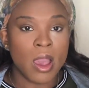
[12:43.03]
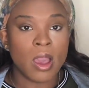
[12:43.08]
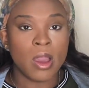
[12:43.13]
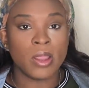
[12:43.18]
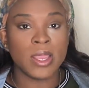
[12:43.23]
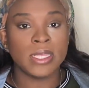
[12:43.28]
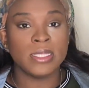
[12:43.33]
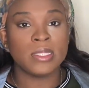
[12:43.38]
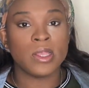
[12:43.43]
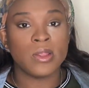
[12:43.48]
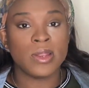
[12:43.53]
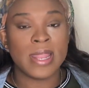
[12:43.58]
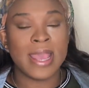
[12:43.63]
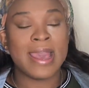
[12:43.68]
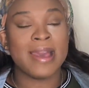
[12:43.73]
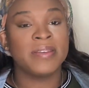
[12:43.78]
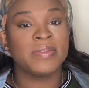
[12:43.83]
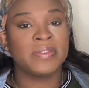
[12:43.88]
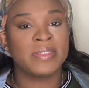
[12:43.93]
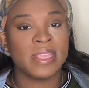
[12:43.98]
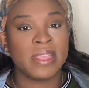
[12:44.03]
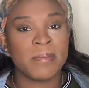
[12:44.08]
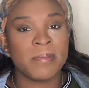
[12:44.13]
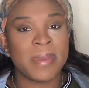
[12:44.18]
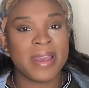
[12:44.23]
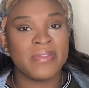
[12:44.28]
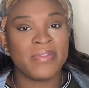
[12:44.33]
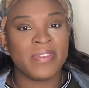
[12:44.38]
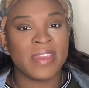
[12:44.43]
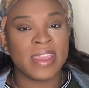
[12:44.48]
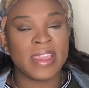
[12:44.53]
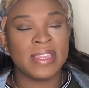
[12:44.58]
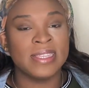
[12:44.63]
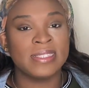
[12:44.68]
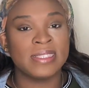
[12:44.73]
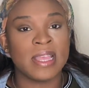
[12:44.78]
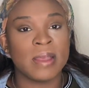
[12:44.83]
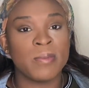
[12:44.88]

Okay, so now I've set my face.